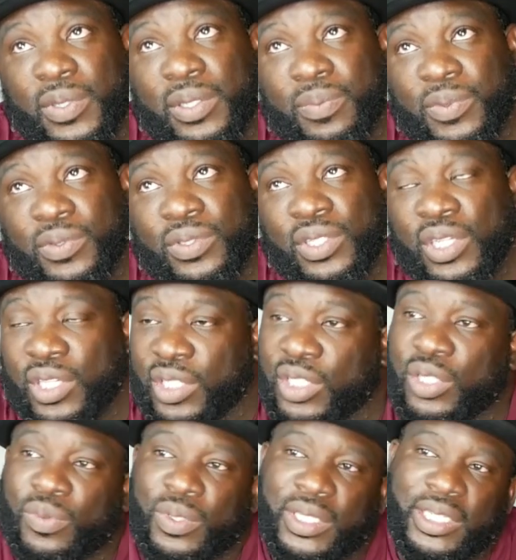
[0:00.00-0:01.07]
people
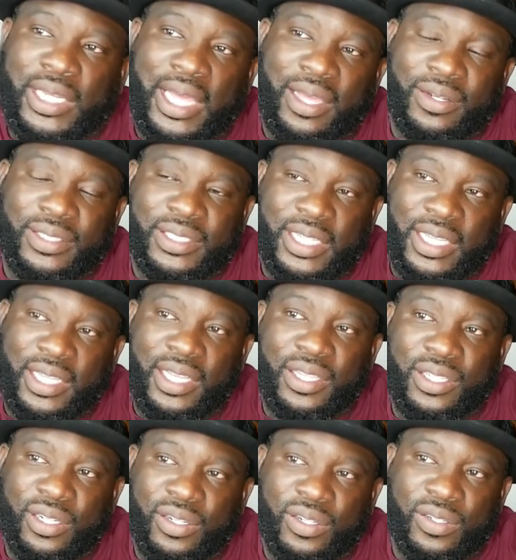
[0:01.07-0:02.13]
you will allow to stay in
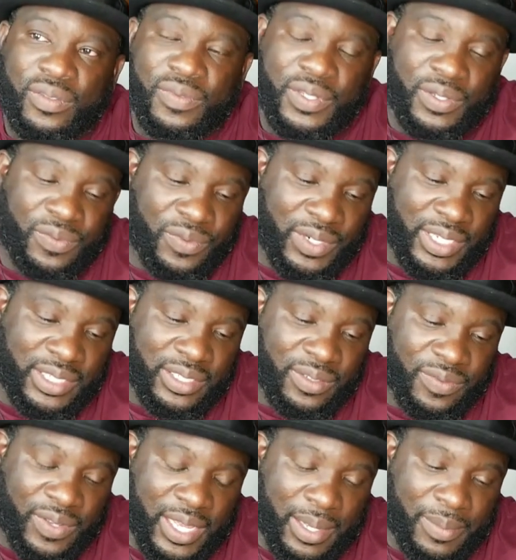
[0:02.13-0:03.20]
your home via friends and
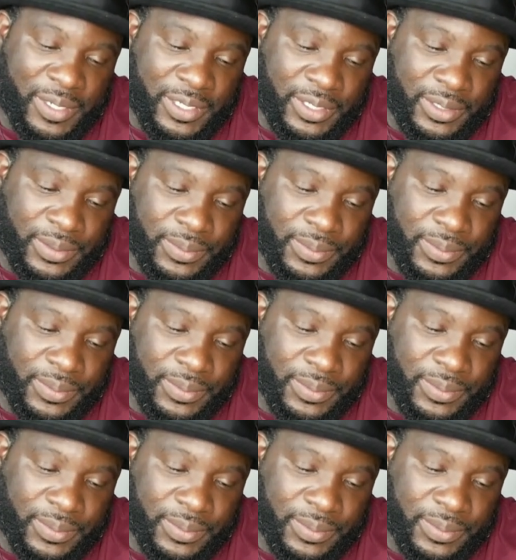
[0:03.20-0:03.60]
family.